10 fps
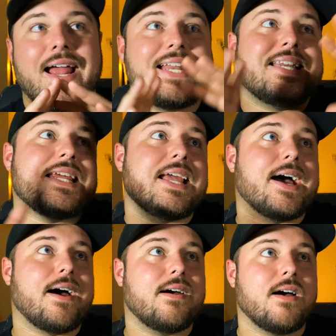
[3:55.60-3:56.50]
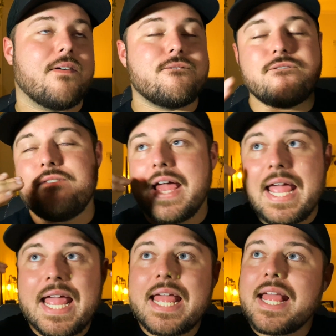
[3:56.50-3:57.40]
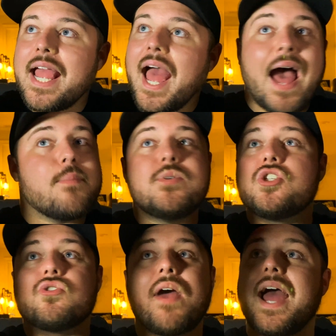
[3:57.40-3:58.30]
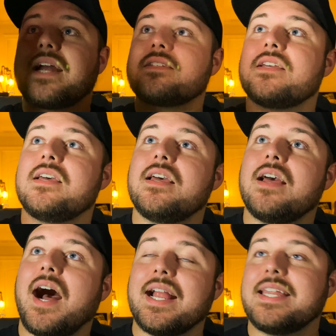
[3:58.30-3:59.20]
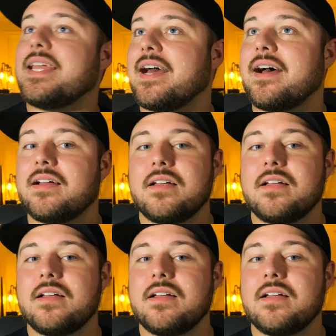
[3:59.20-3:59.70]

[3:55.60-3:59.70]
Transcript: idea, a vague, abstract idea.